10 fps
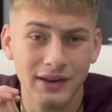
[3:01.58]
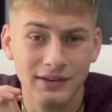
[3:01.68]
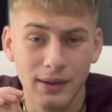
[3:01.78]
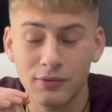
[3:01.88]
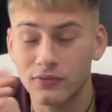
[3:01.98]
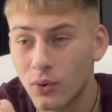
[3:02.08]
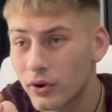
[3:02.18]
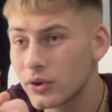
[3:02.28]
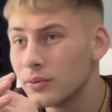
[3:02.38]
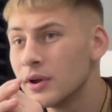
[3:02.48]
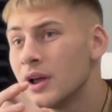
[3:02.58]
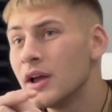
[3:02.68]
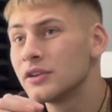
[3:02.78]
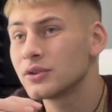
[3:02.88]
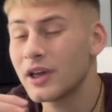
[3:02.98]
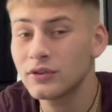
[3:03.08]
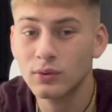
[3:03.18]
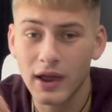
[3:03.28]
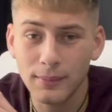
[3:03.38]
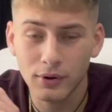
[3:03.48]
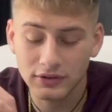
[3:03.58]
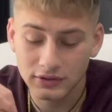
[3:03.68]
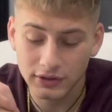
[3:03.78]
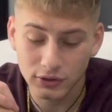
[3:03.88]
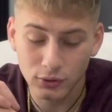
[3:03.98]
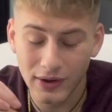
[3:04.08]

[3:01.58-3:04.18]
type it for you. So that's what I personally do.